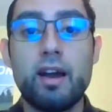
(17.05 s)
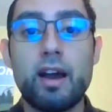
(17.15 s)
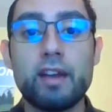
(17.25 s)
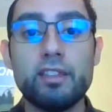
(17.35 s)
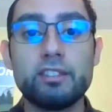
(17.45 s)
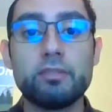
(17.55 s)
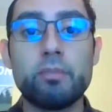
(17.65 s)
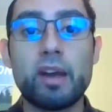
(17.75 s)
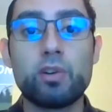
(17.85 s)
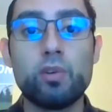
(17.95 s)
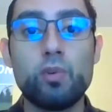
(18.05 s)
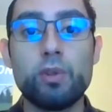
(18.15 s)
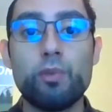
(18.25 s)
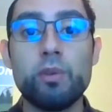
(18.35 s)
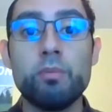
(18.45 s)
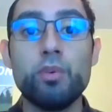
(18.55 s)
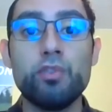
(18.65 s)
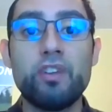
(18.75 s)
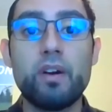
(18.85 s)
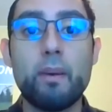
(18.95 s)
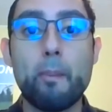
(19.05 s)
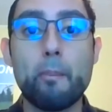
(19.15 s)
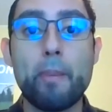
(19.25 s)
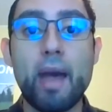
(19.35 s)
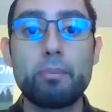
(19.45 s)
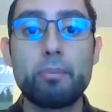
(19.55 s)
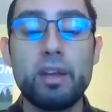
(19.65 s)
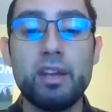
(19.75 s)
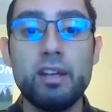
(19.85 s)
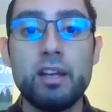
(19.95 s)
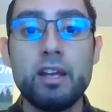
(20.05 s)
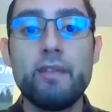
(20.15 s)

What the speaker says: Hi, this is Michael with Remove Back Pain.